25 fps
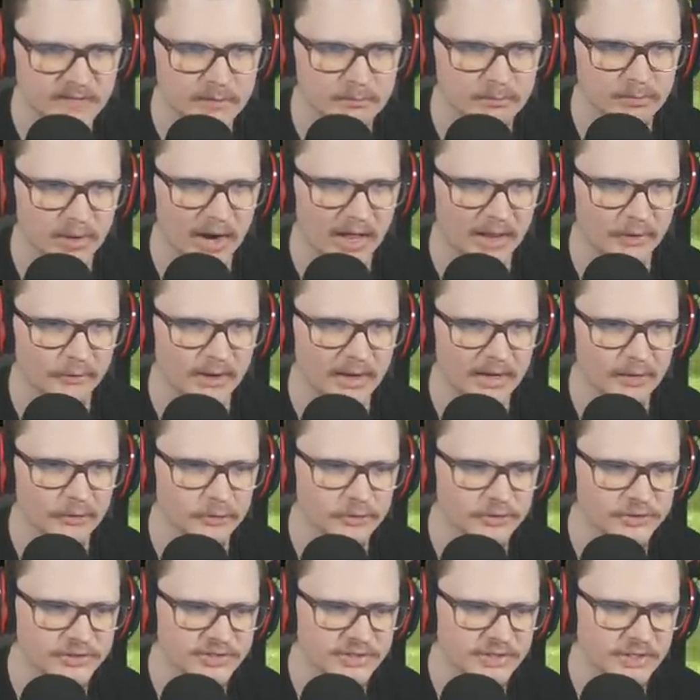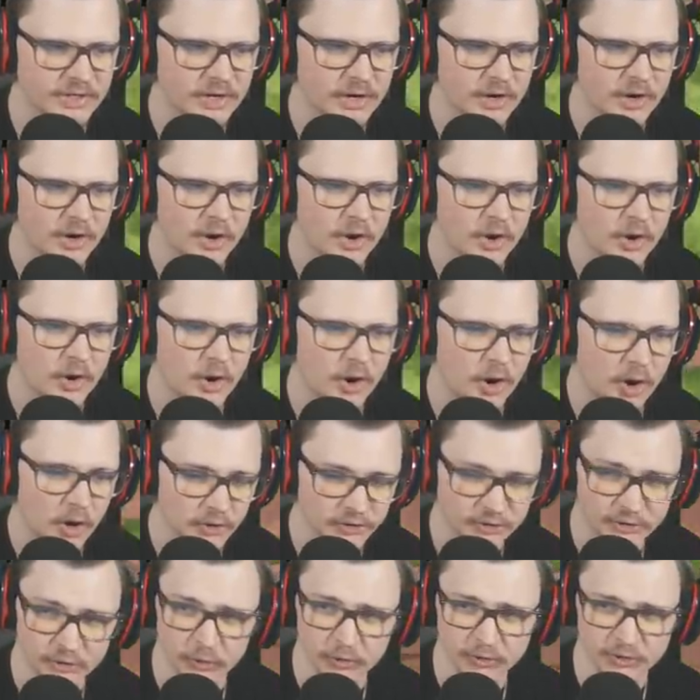Bryan Reynolds.
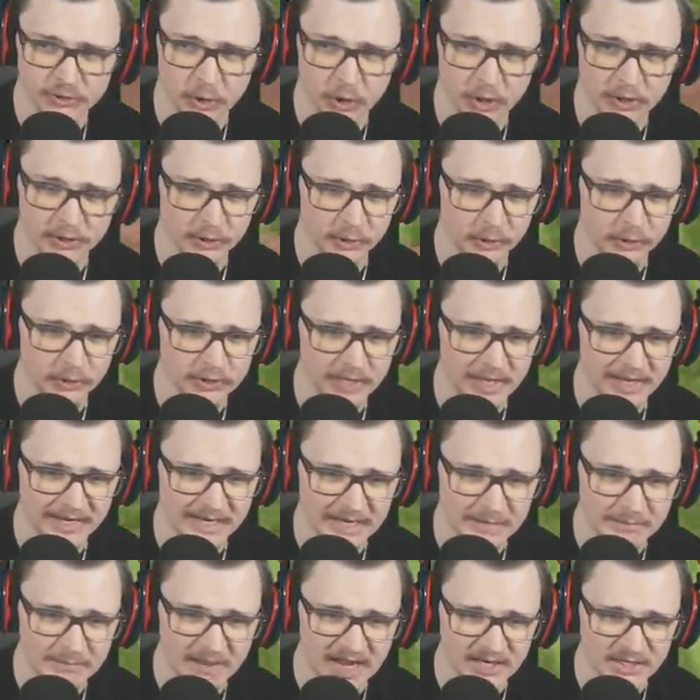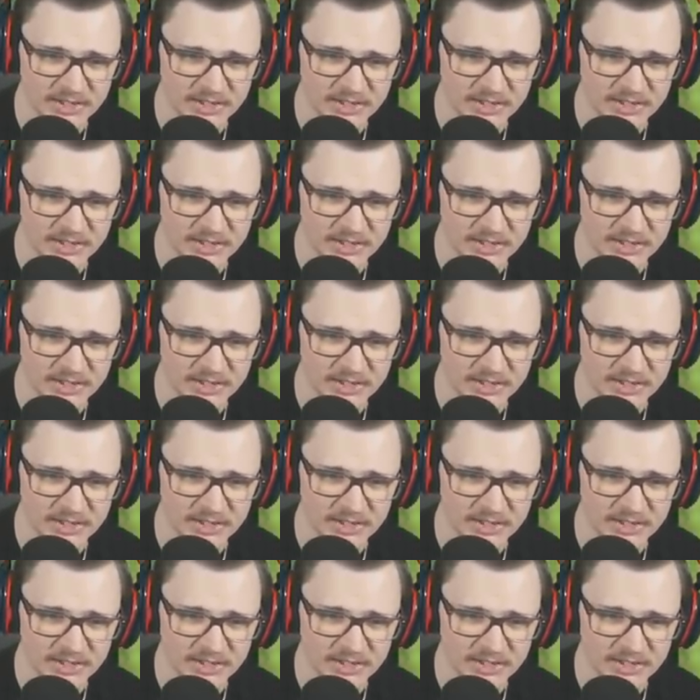Also starting to look like he may